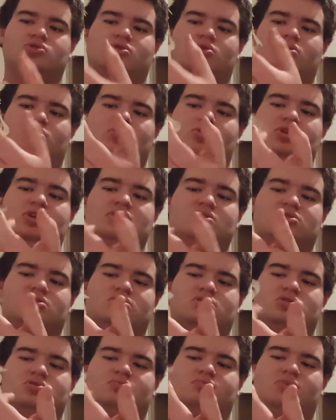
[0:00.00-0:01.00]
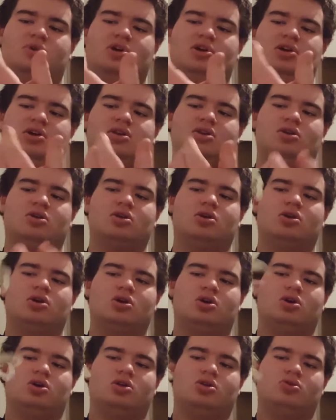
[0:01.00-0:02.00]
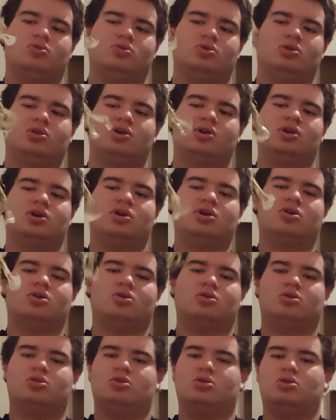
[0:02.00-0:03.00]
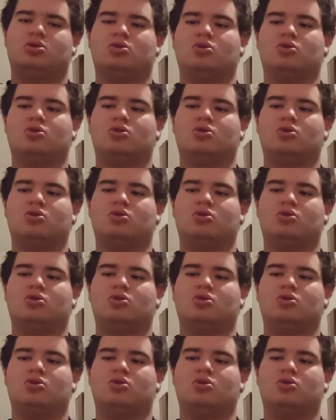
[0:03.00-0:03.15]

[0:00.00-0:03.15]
so these are spinning, doing their deal.